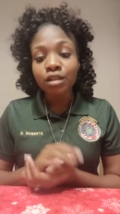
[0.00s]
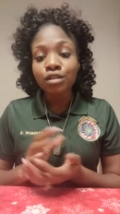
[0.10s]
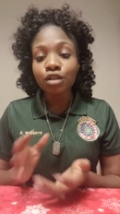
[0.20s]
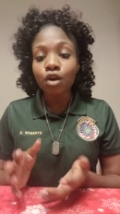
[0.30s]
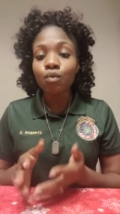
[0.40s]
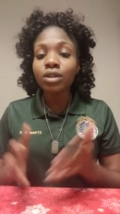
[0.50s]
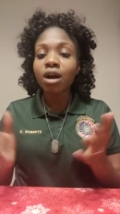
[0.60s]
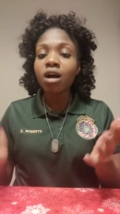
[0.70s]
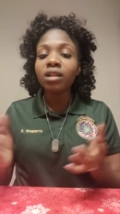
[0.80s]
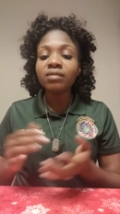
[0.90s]
So, with
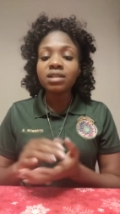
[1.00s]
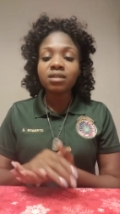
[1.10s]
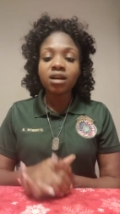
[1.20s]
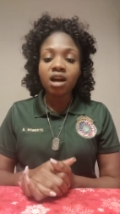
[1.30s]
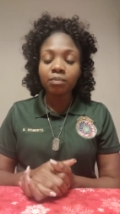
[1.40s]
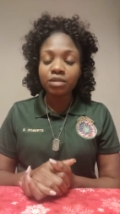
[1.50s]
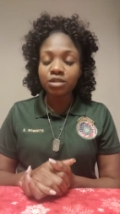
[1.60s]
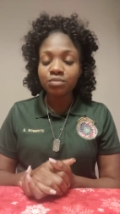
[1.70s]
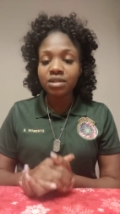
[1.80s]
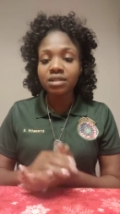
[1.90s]
all of these
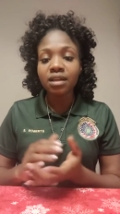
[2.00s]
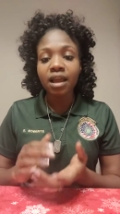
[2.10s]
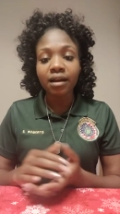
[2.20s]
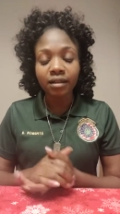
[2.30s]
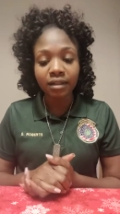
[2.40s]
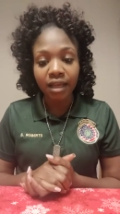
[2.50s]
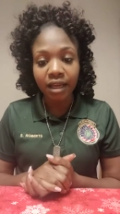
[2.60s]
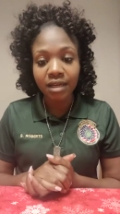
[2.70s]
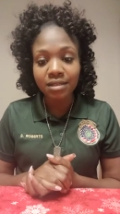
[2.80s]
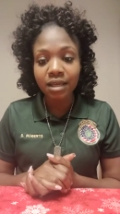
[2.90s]
accomplishments and accolades,